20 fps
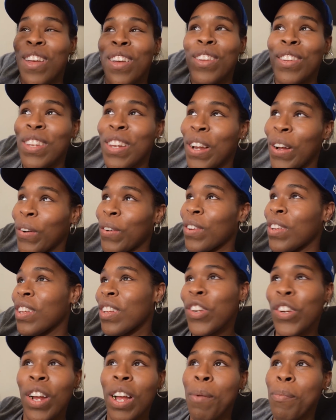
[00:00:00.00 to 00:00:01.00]

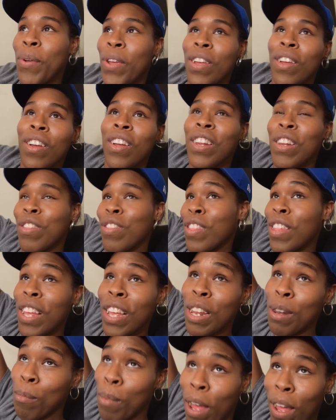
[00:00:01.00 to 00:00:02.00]
you're up here and you're
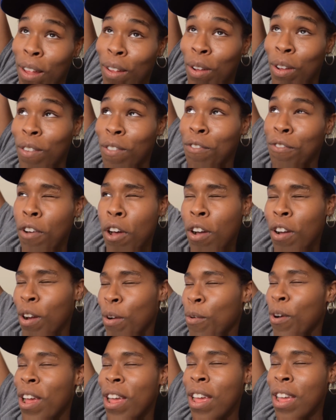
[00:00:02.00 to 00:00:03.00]
thinking about far
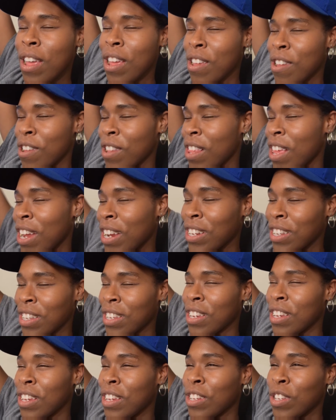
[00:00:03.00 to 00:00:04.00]
away,
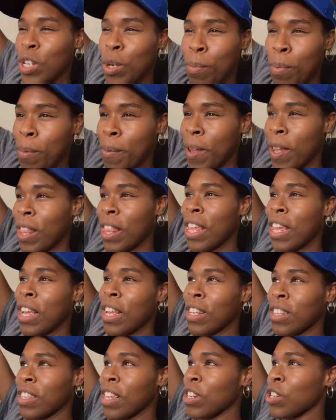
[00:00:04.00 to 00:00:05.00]
legacy, super big
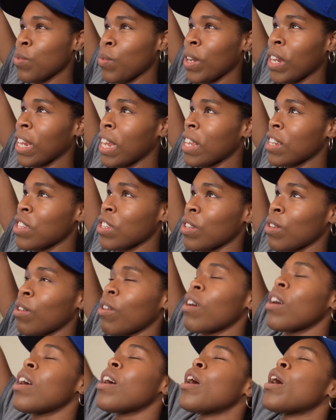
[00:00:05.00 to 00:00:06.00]
things that you want to get to,
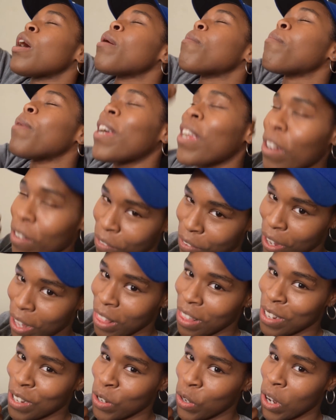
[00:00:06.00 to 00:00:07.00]
but your
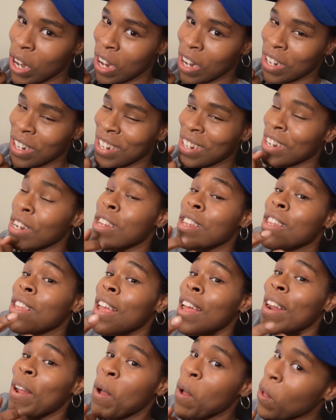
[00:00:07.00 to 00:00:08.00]
faith is crushed. You
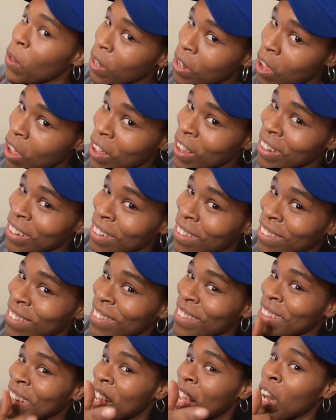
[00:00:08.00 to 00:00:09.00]
gotta hold on.
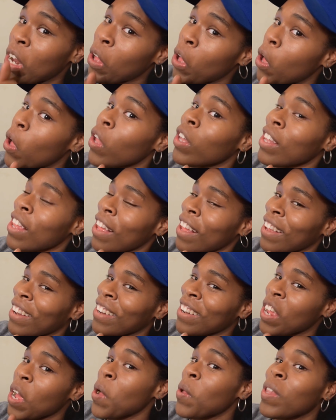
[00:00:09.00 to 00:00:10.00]
You gotta hold
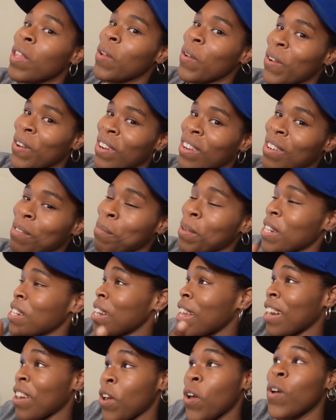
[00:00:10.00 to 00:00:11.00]
on, oh Lord. But you
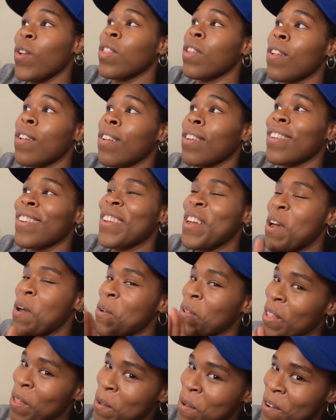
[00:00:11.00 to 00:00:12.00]
gotta hold on, oh
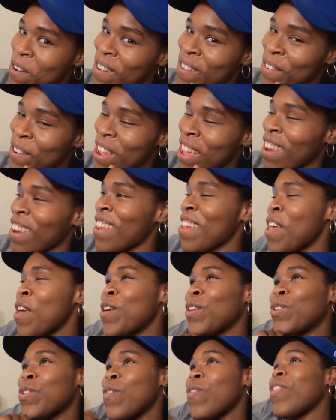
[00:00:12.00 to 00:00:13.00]
Lord, right?
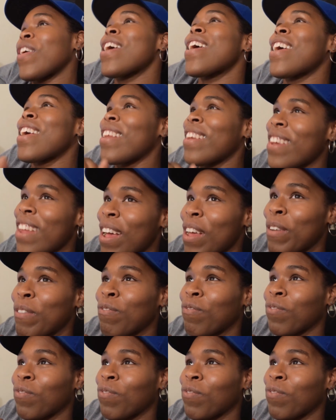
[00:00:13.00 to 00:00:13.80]
So then,